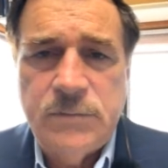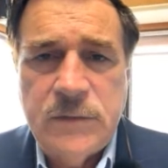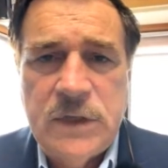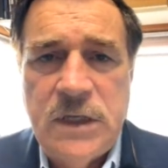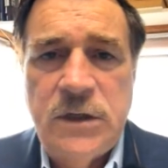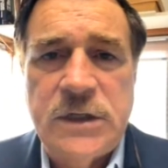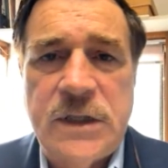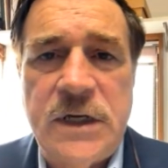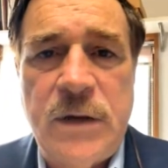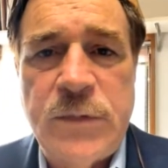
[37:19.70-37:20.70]
He looked at the
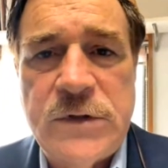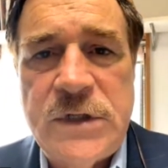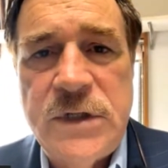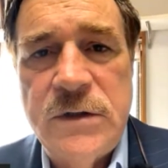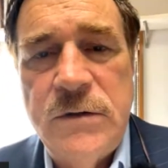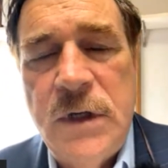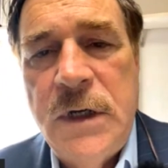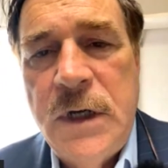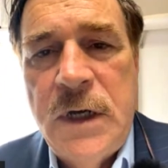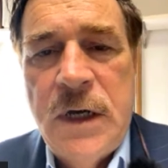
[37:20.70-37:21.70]
numbers too.
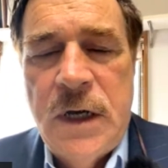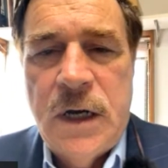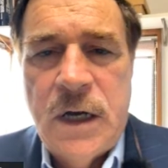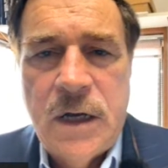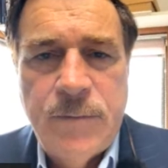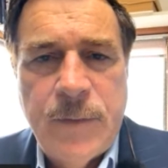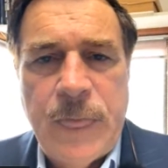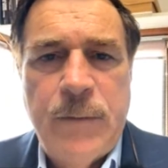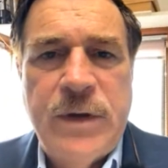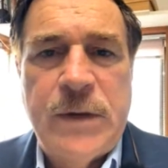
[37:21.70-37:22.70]

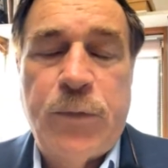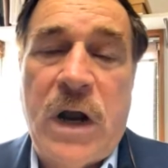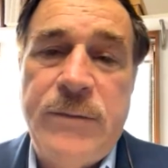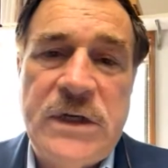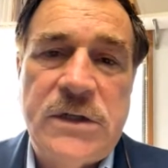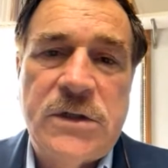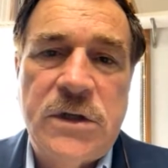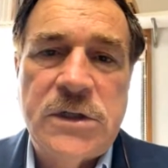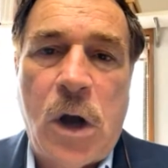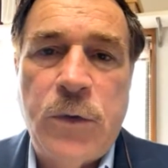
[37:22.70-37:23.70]
But a prime minister
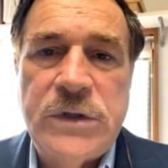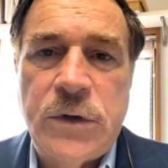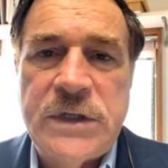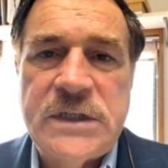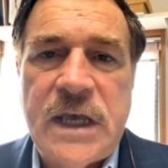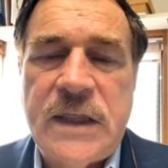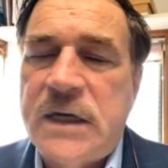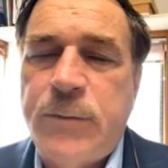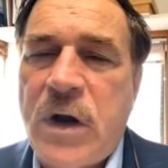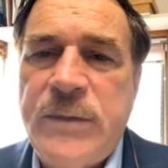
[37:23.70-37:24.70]
is always going to say that. A
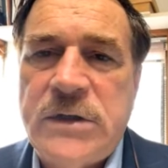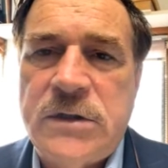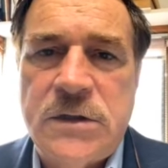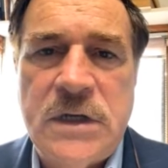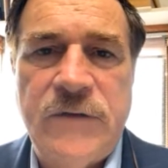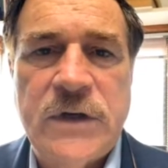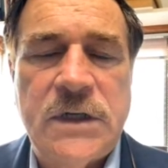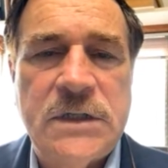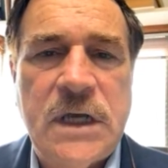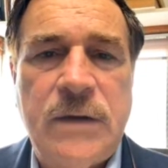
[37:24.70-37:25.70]
prime minister is never going to
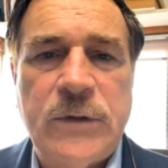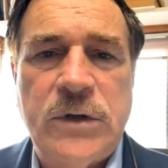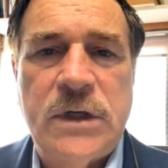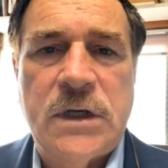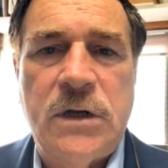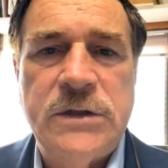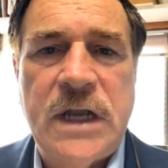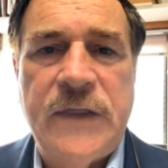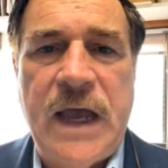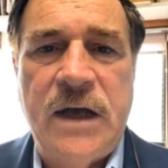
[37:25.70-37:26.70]
say, I'm going to close
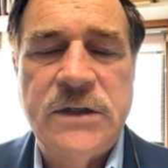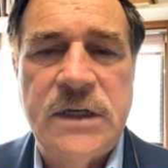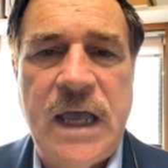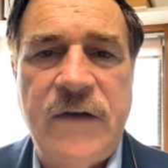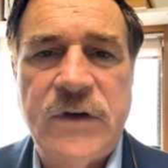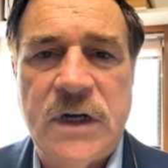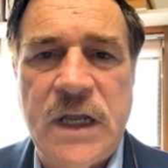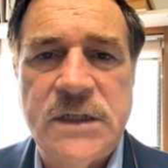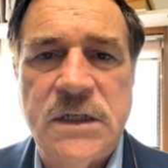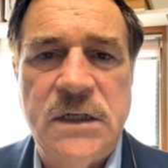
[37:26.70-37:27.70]
down the house and have an
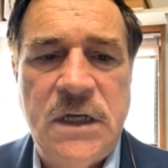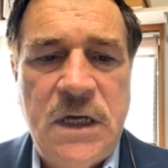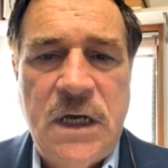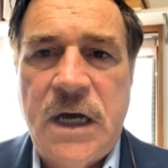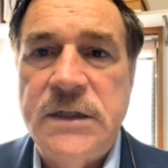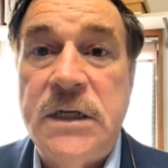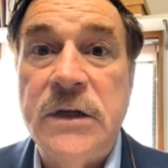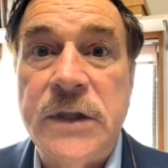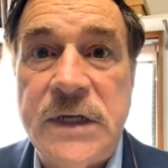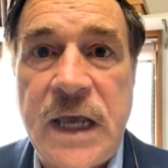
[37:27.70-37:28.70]
election until
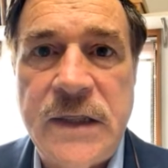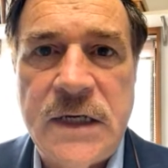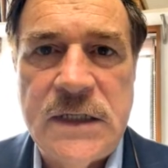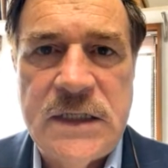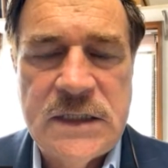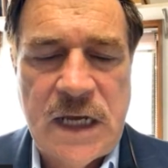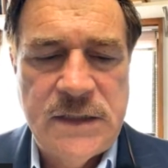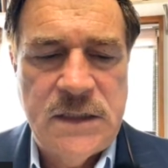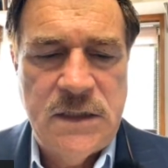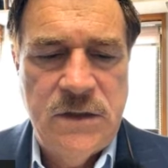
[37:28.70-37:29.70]
the day that he decides
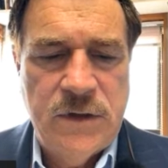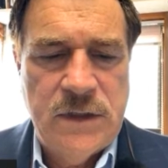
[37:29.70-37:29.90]
to do it.